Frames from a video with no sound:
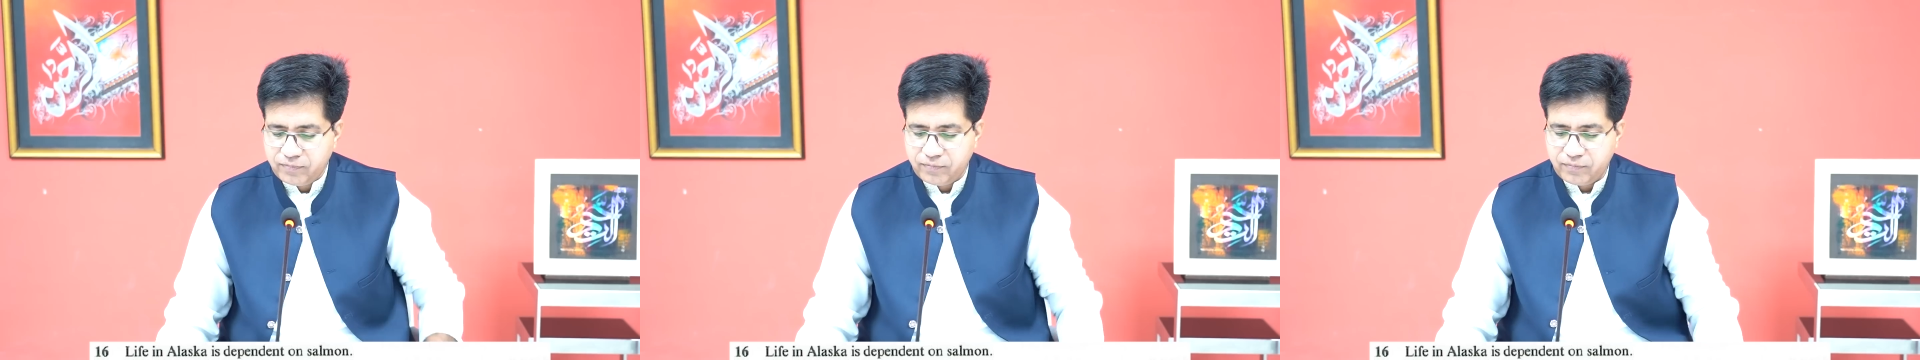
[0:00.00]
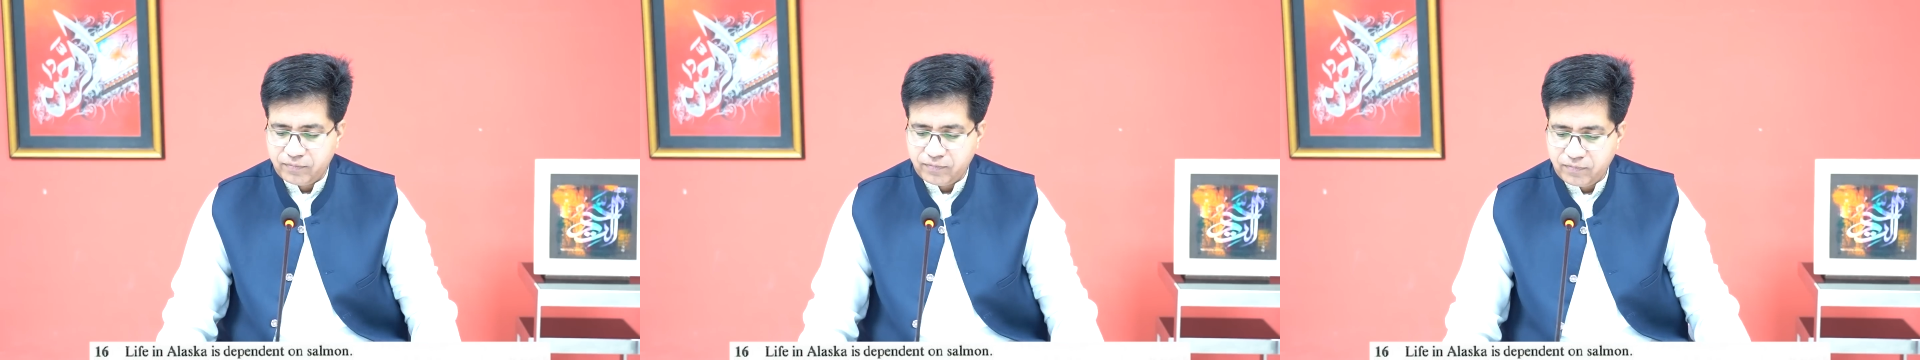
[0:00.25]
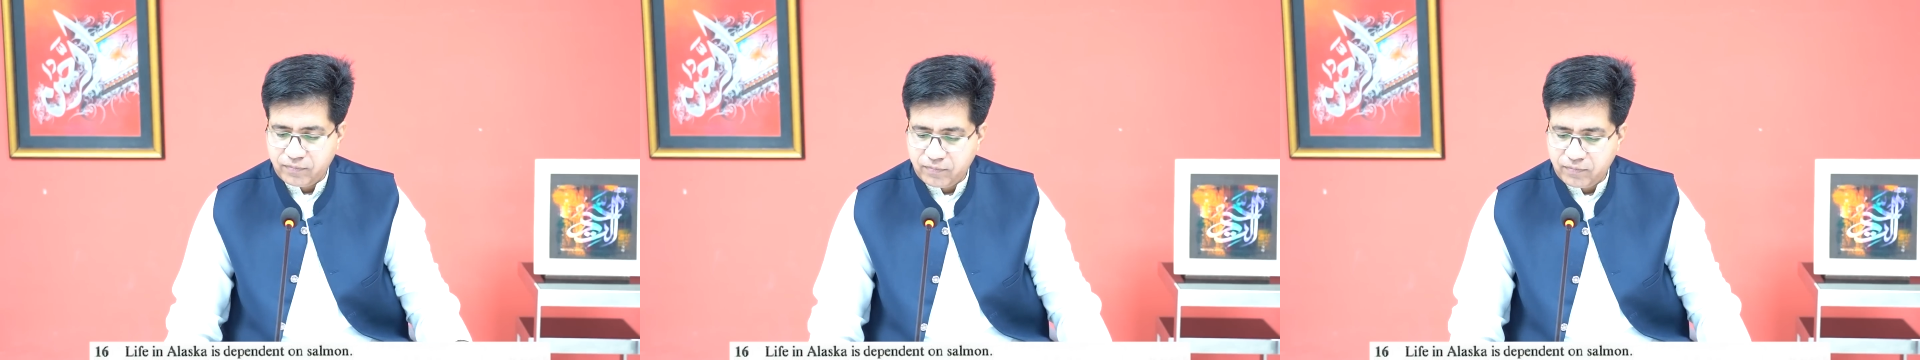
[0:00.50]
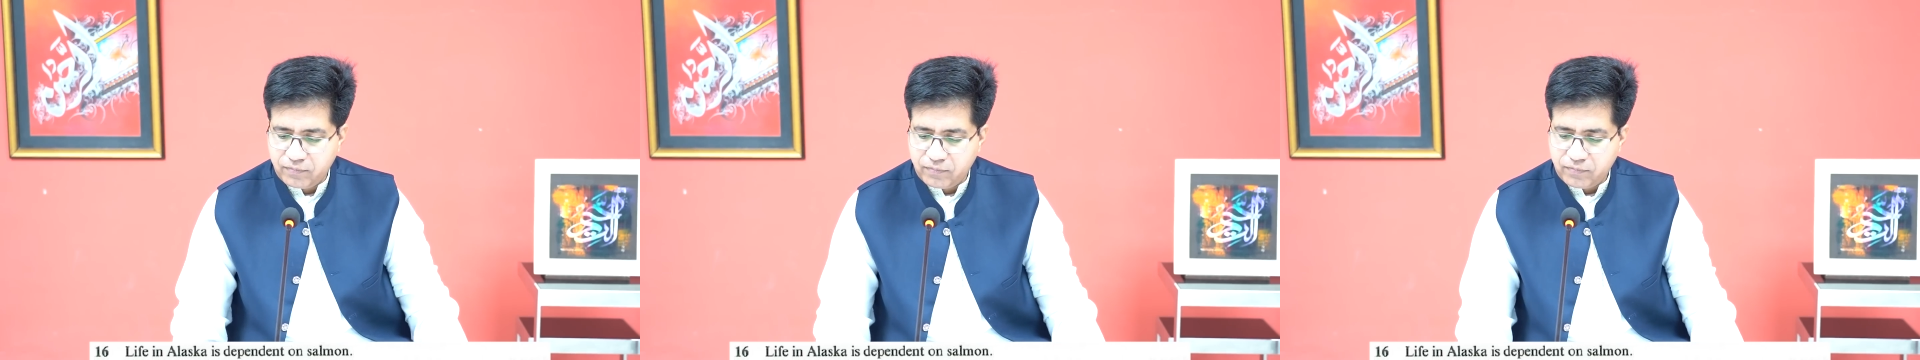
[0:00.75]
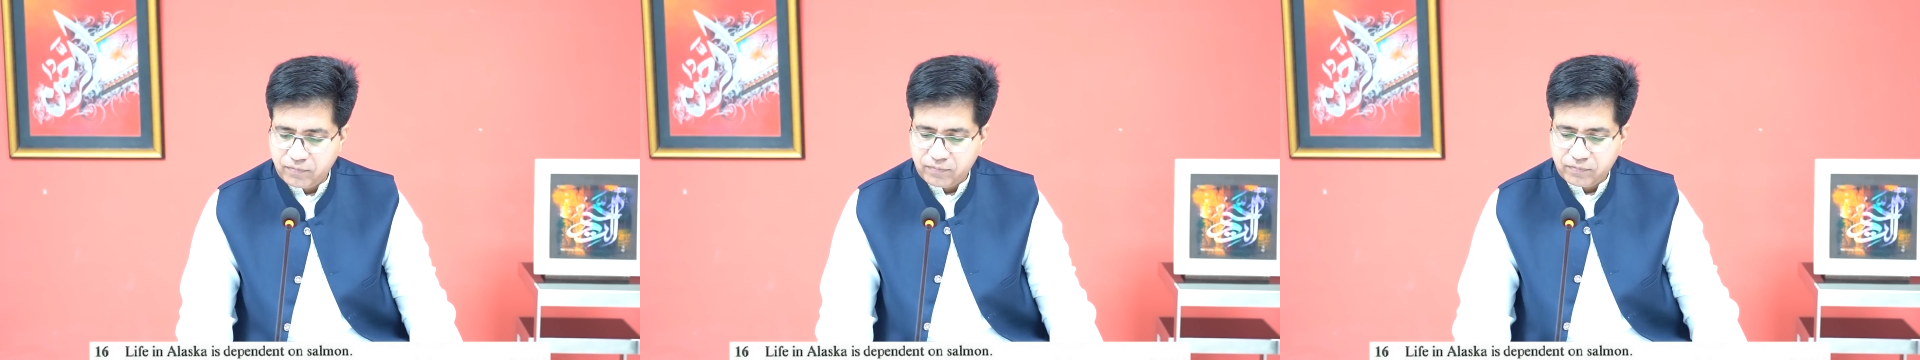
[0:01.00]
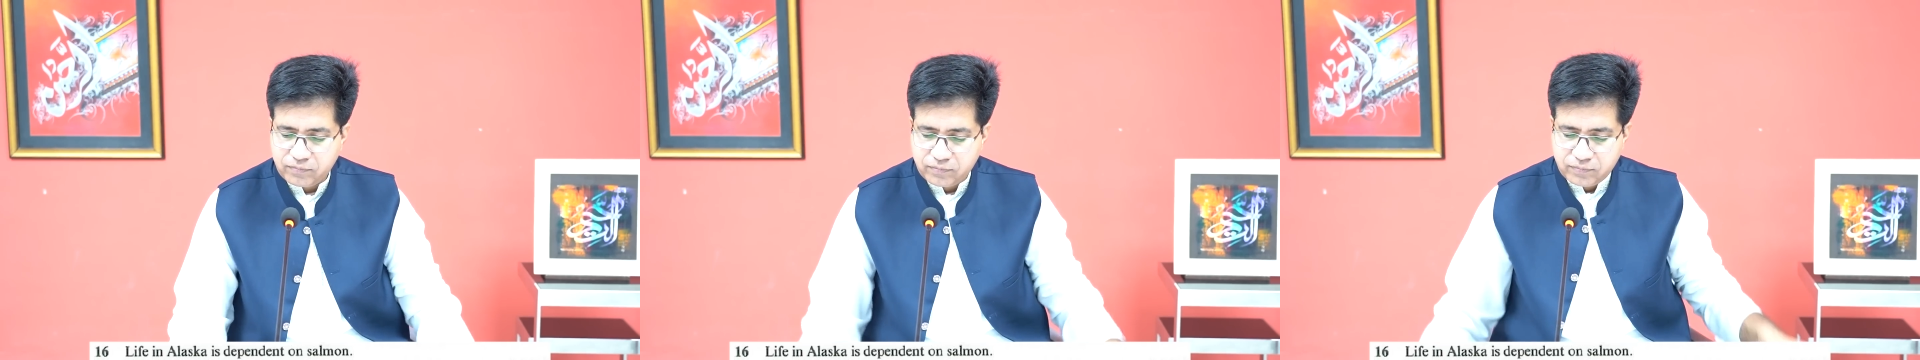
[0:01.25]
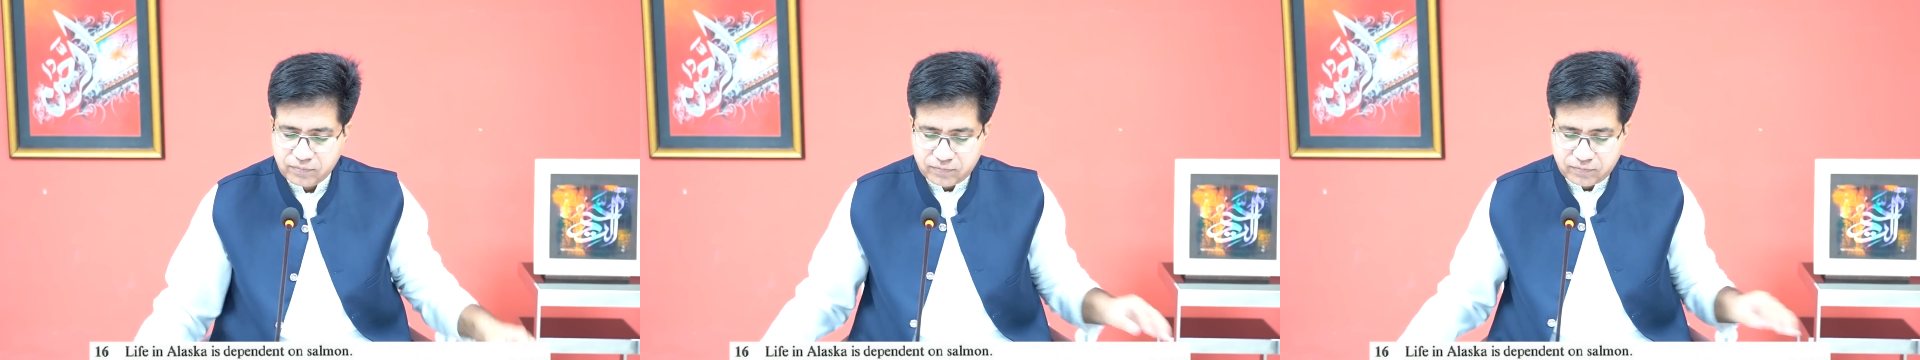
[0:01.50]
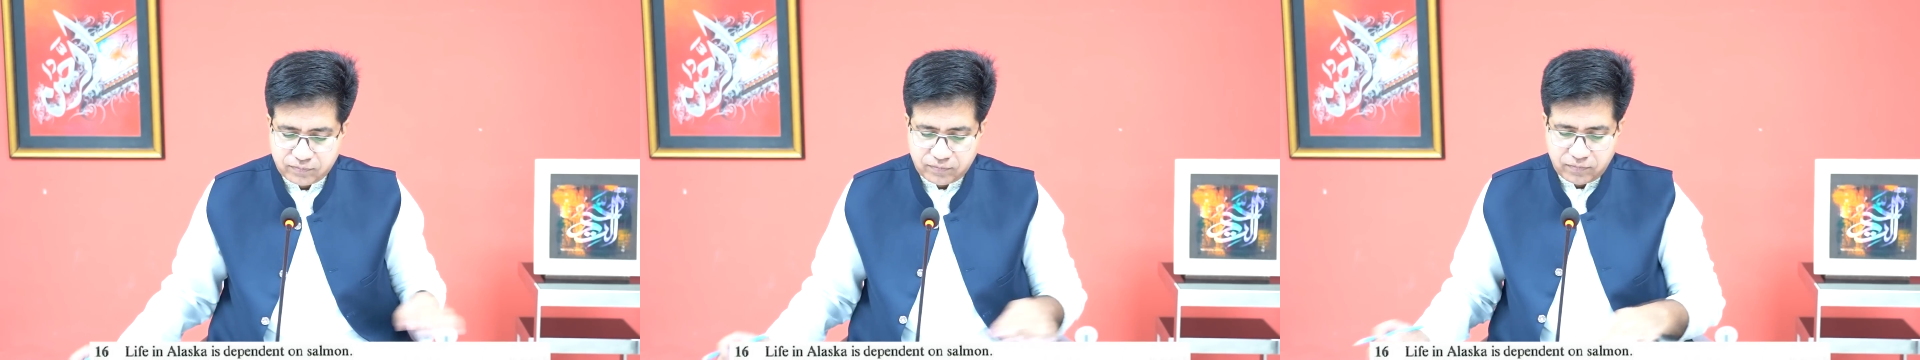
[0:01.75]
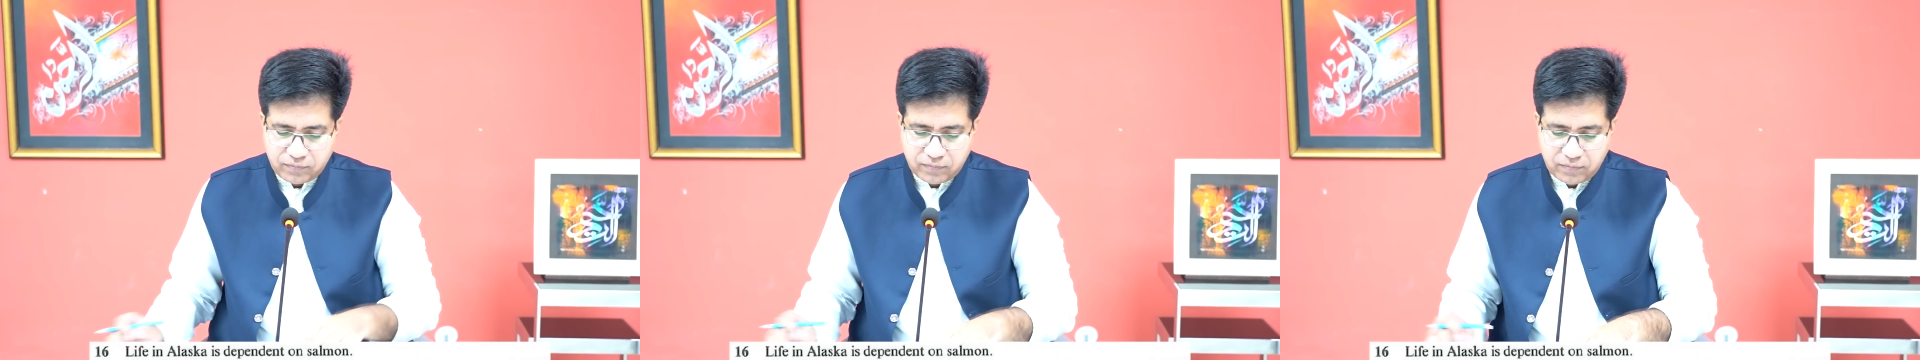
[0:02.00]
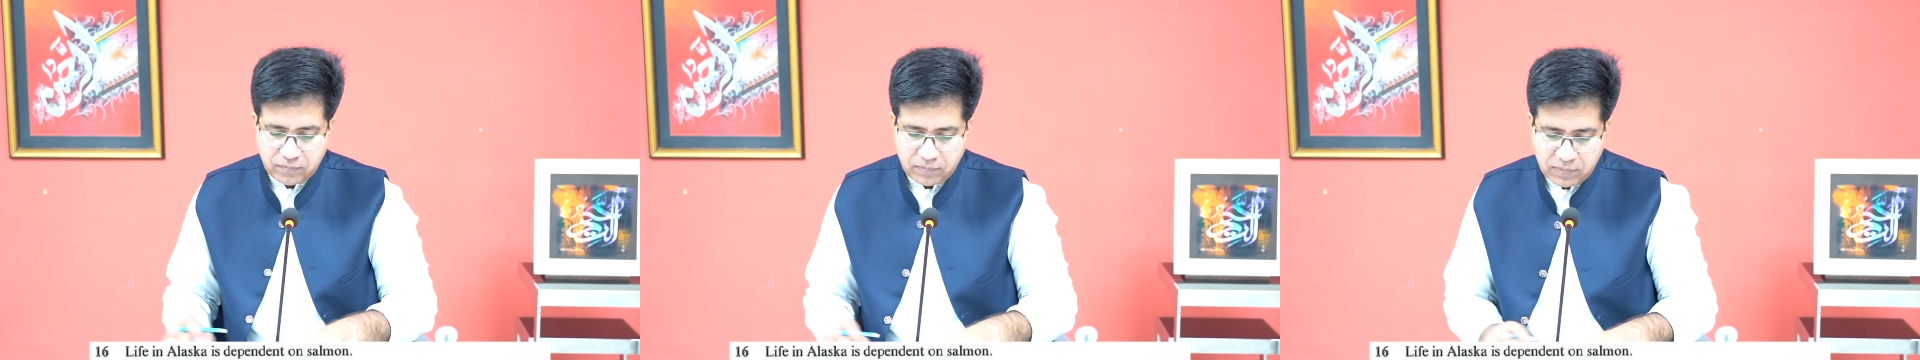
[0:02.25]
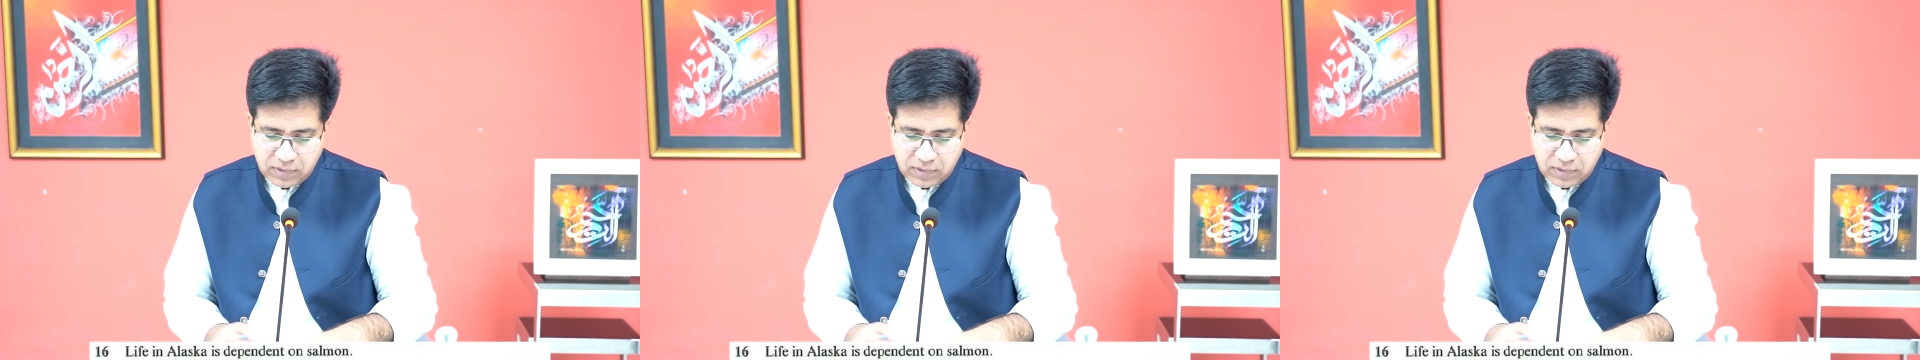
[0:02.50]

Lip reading: Nobody speaks.